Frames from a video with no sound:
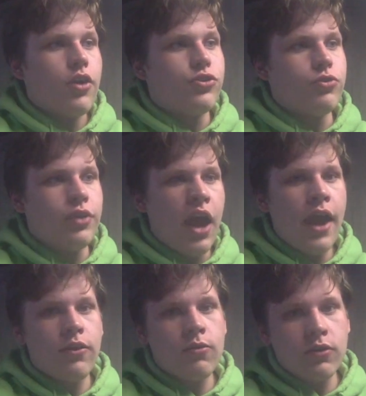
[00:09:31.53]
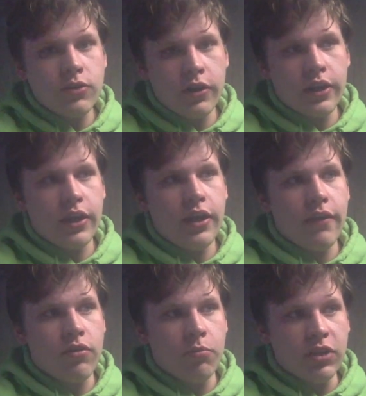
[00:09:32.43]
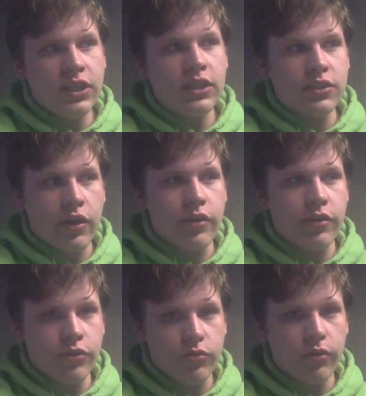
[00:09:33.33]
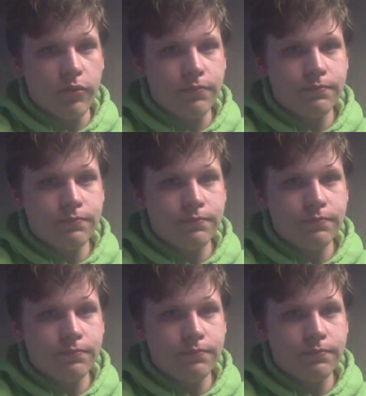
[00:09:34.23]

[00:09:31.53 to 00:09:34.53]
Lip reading: Do not use a tourniquet if the bleeding is under control.